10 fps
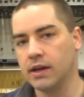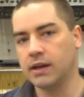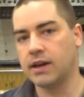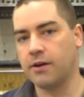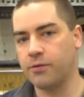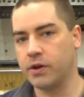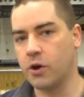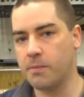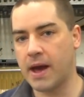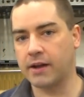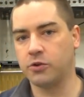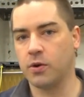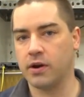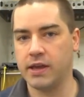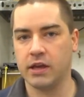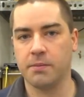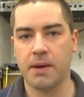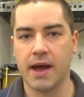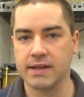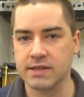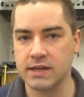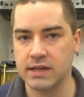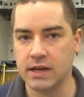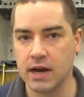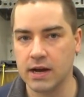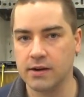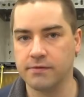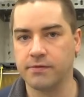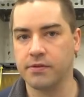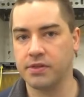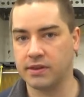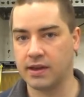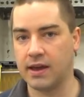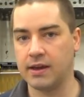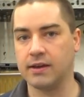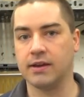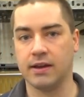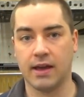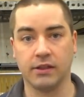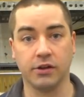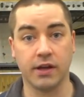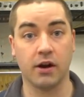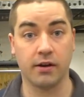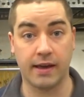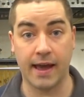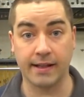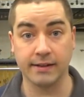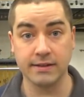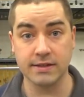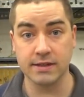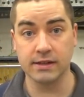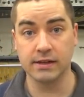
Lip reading: Now, if we go back to our heat capacity of the tank and look at our gallons,